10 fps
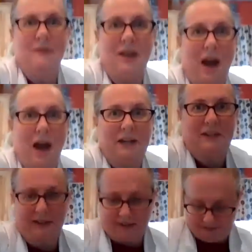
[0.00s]

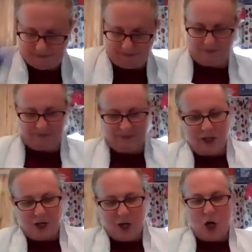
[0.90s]
Nice.
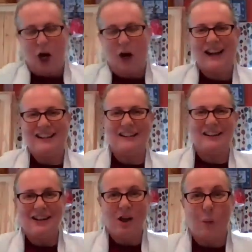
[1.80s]
All right,
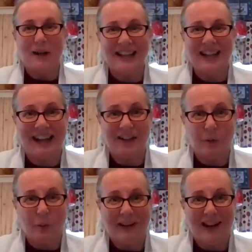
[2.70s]
we did it.
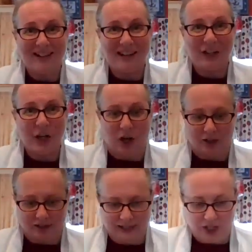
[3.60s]
We dissected
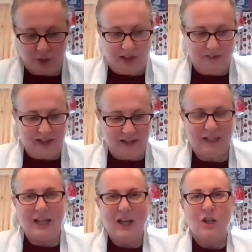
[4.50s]
hearts. Can you believe it?
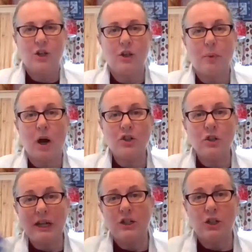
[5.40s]
So the parts you
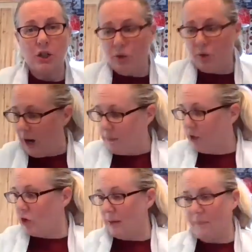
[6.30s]
need to do, I'm going
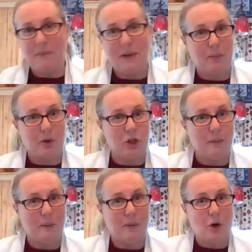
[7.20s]
to check my paper too,
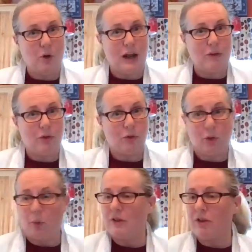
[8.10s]
but I'm going to go down through
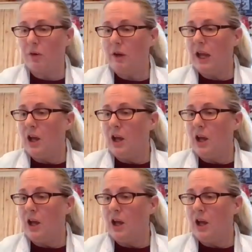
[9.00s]
it with you.